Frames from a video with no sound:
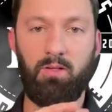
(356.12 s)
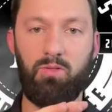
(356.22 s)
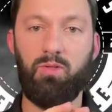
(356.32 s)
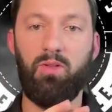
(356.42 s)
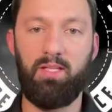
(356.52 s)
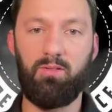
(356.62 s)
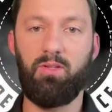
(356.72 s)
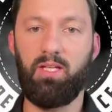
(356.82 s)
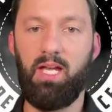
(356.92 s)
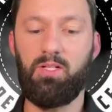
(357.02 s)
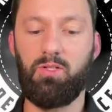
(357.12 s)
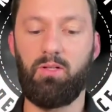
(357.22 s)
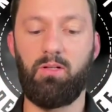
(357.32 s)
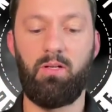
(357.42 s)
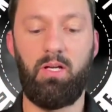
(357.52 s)
to the
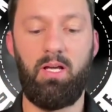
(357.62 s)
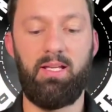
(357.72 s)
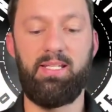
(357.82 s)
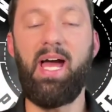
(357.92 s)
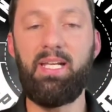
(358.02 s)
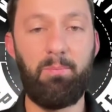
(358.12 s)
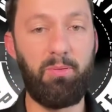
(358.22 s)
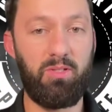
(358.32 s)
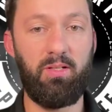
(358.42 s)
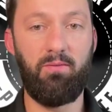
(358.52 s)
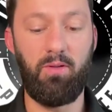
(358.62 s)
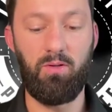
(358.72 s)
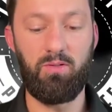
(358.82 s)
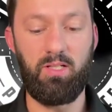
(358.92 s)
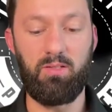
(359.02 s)
catcher, 90% of
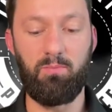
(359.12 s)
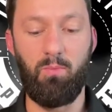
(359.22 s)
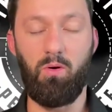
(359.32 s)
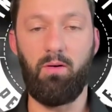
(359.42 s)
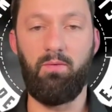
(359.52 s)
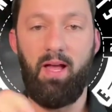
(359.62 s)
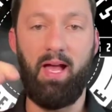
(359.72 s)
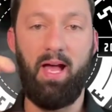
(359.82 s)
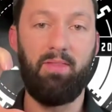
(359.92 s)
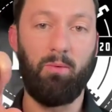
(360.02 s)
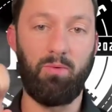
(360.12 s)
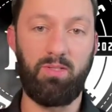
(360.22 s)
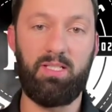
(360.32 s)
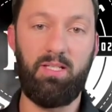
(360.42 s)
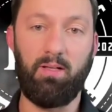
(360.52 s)
those is more of how they
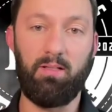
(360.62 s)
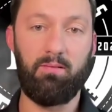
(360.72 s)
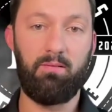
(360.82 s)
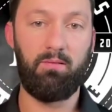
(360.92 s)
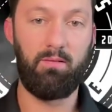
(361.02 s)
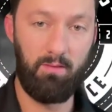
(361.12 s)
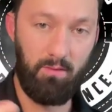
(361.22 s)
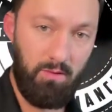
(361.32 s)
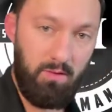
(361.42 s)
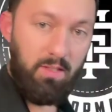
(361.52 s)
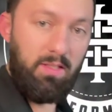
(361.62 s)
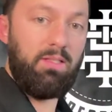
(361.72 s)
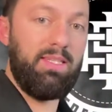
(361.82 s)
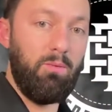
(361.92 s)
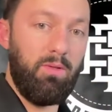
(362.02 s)
receive it
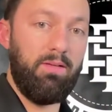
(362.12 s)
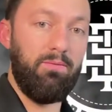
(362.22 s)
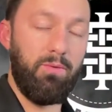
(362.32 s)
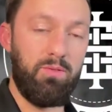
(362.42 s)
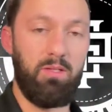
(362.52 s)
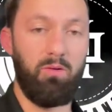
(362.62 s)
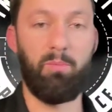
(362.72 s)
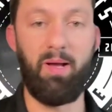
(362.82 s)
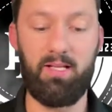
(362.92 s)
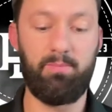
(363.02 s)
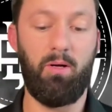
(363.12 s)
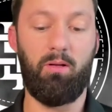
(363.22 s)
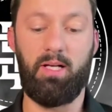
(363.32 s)
that would influence either a pass ball or